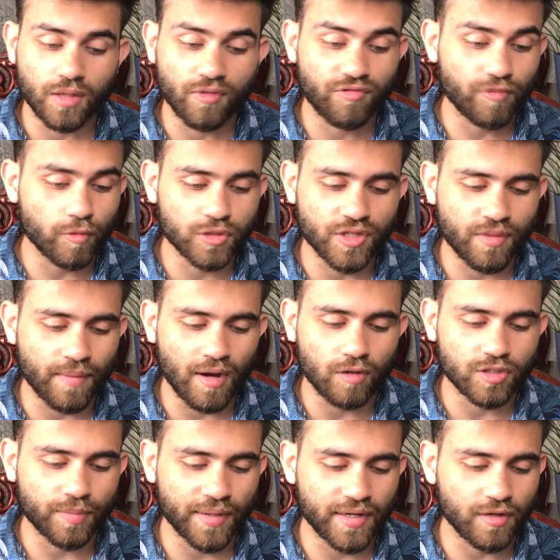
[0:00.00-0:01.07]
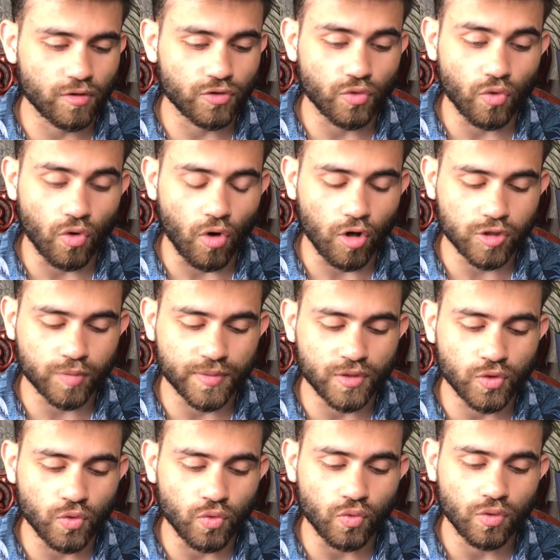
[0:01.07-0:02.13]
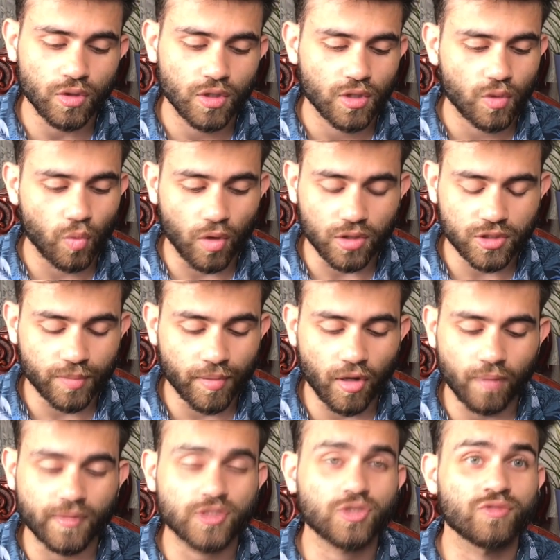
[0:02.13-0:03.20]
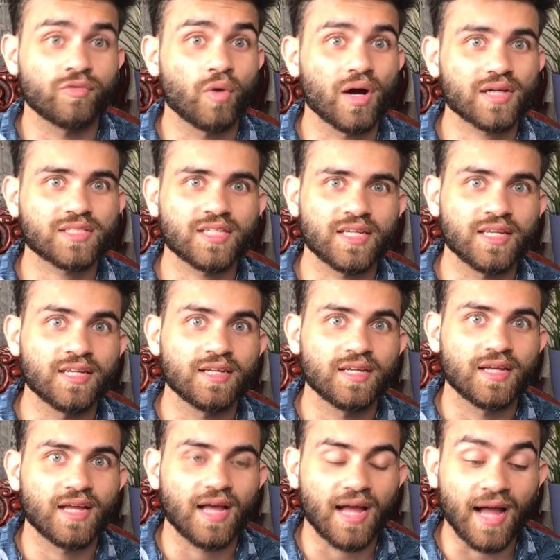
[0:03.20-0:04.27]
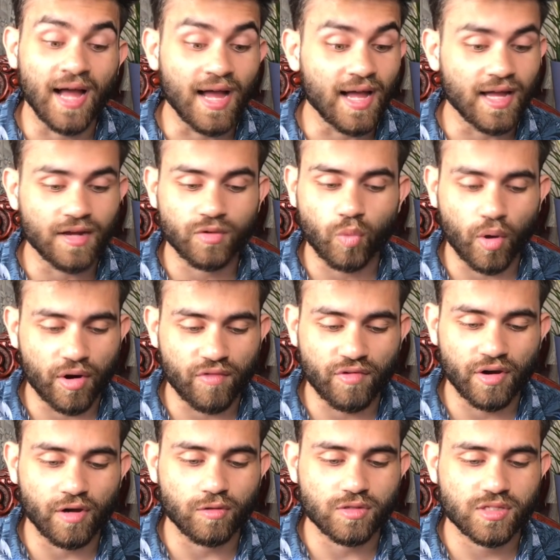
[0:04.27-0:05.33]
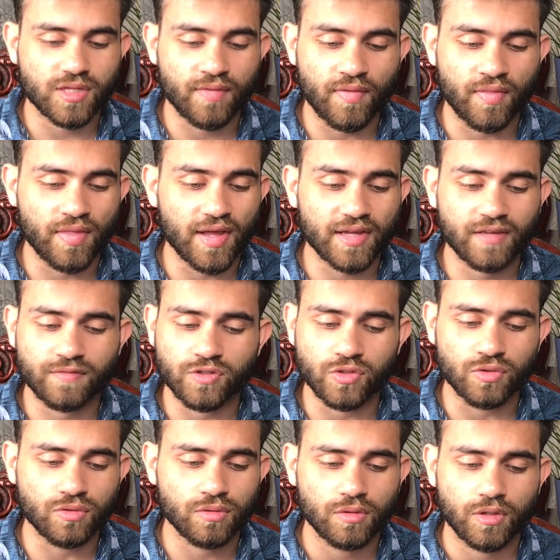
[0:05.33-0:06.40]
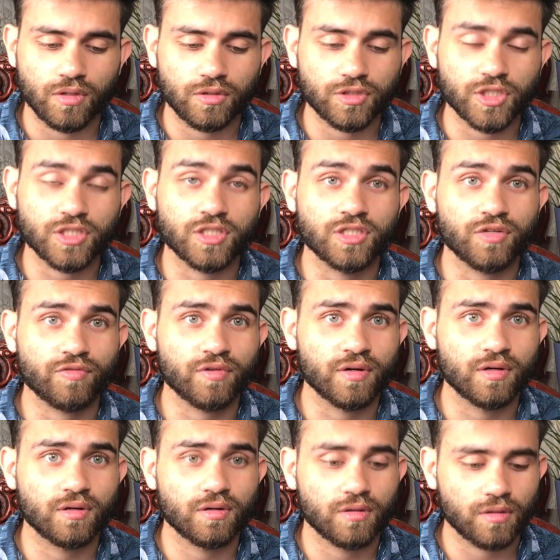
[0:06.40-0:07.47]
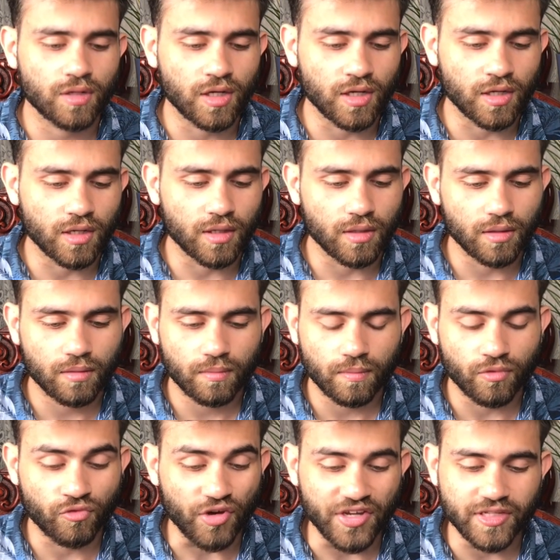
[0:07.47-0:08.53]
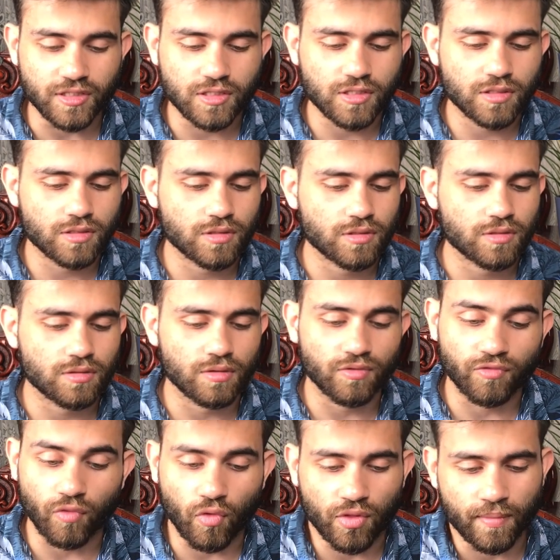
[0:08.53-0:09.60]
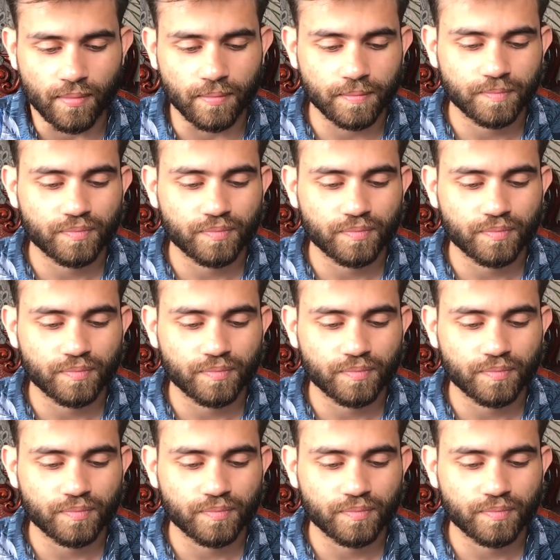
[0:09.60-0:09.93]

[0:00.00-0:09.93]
filter them out depending on your hospital, what departments you've worked in, and whatever else. And then that gives you just the different rates for them.